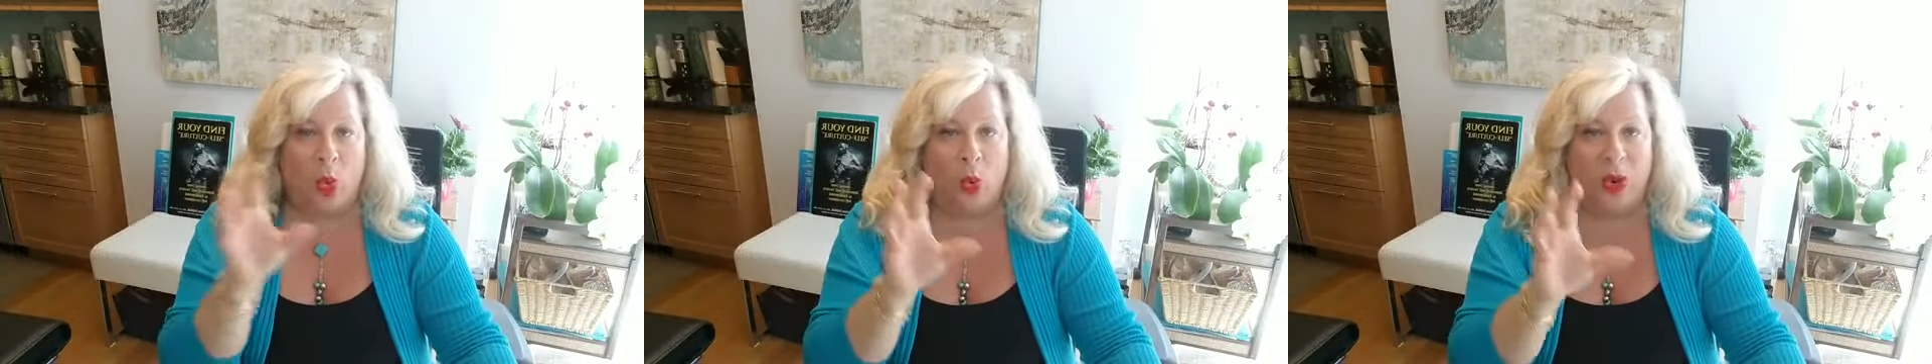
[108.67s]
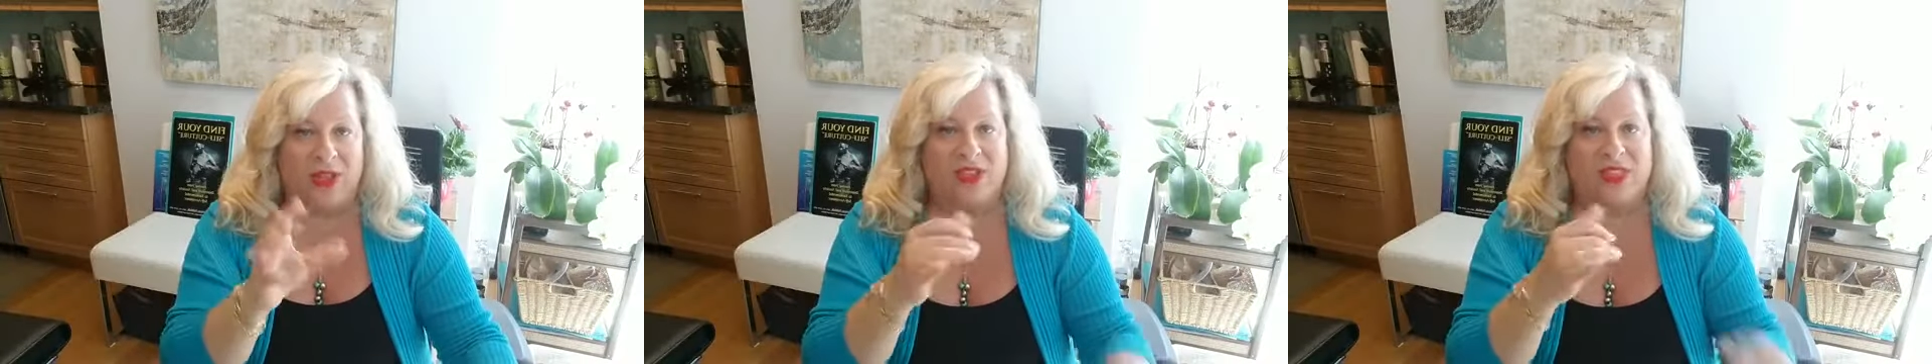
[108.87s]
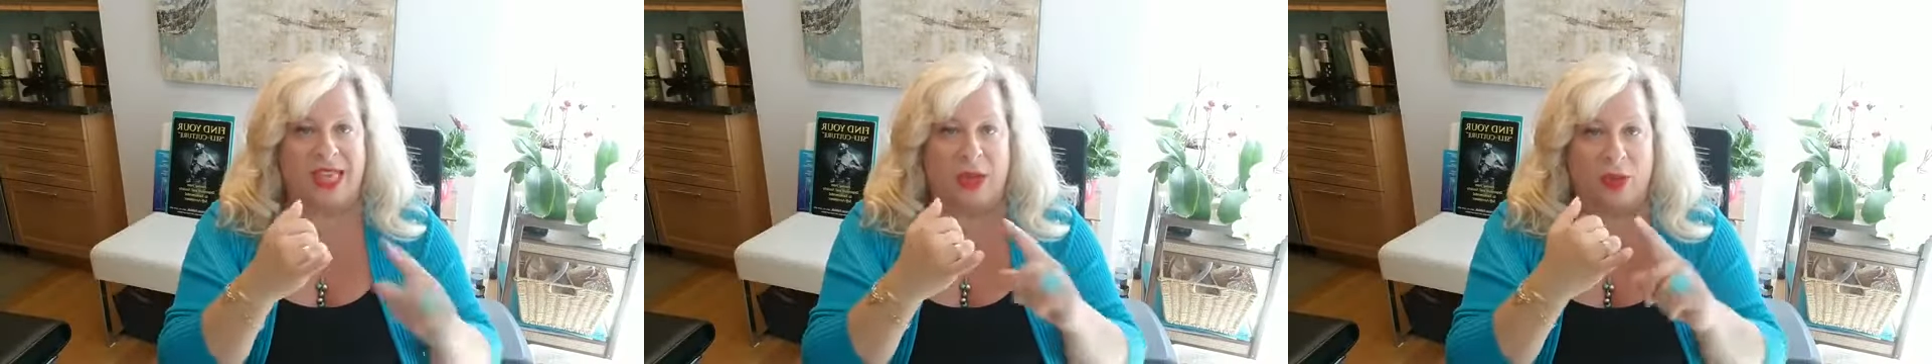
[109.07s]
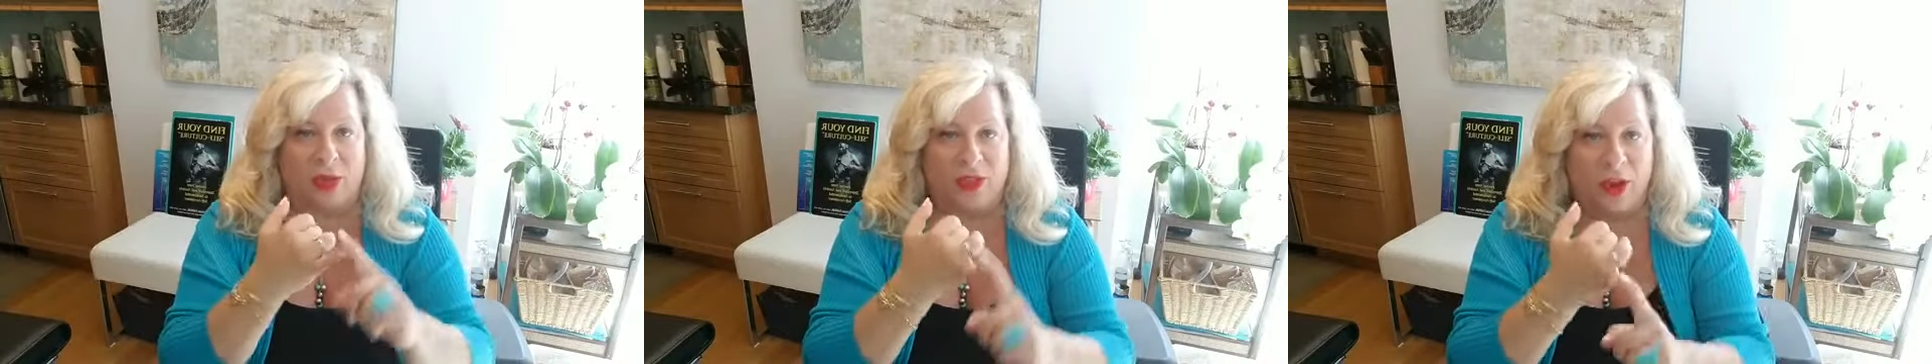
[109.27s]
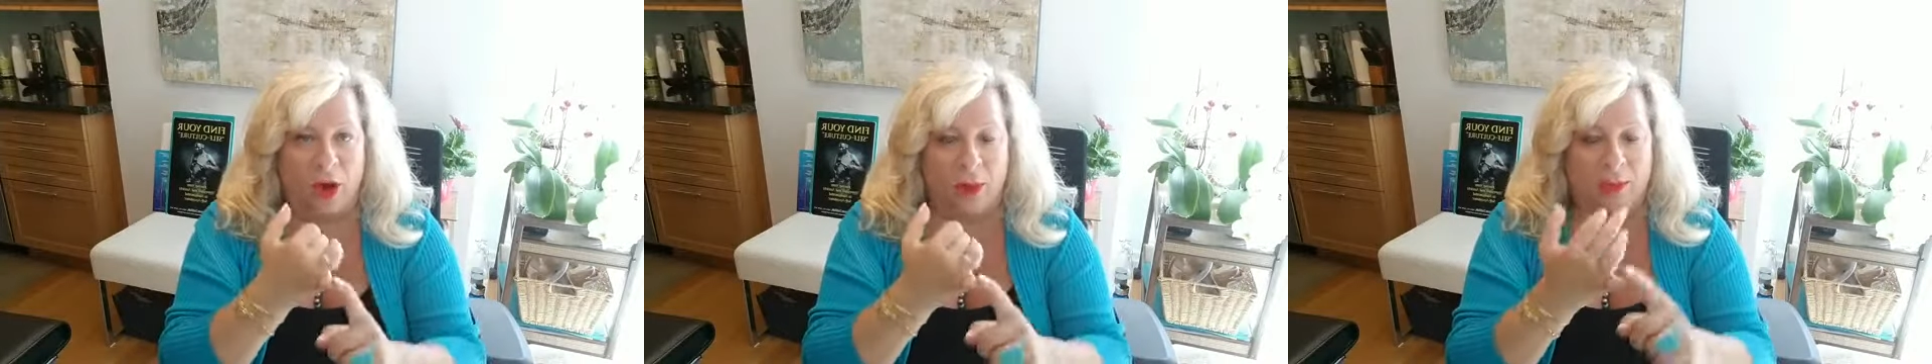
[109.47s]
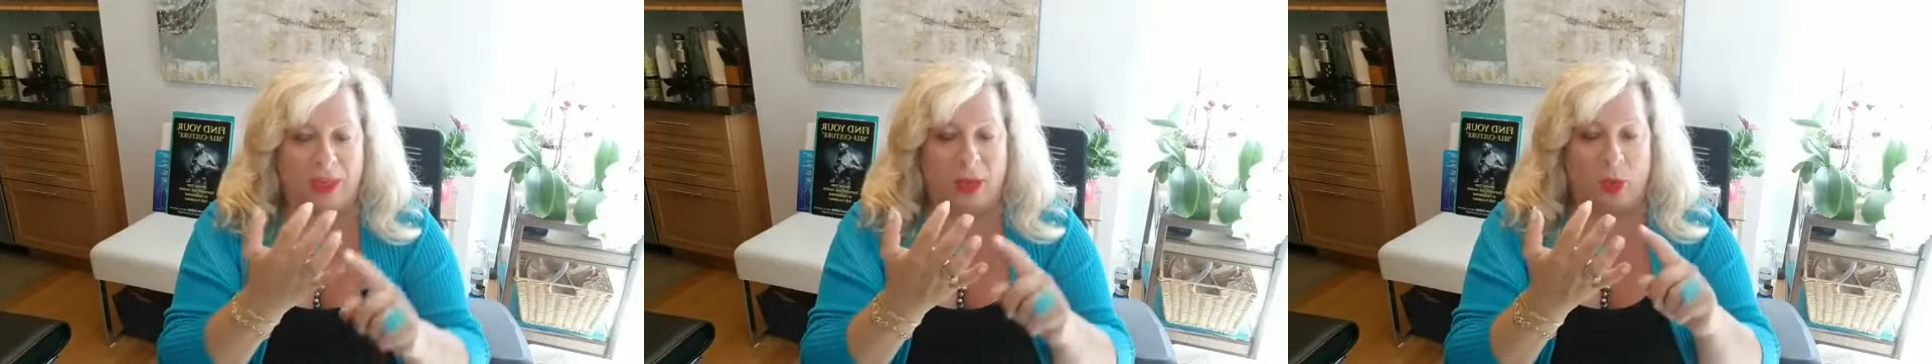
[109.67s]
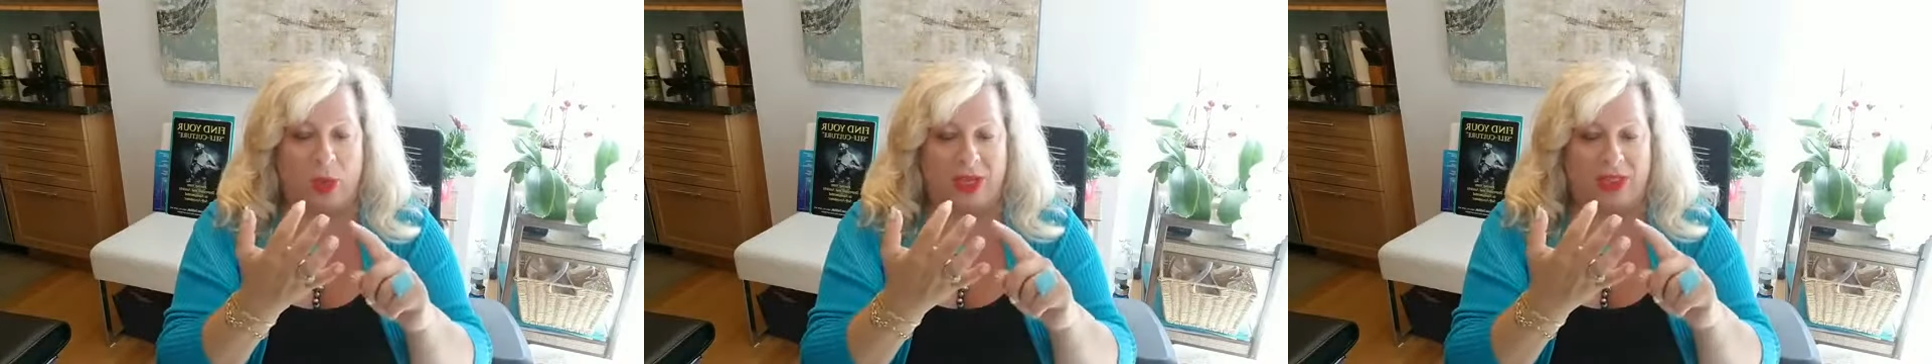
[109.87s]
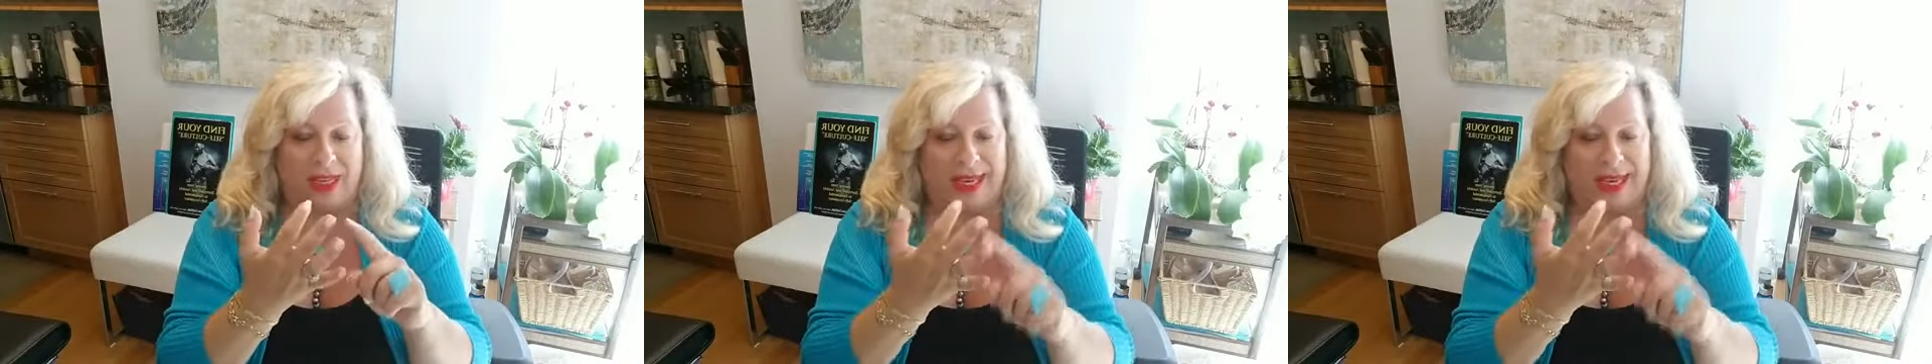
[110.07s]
with psychotherapy, with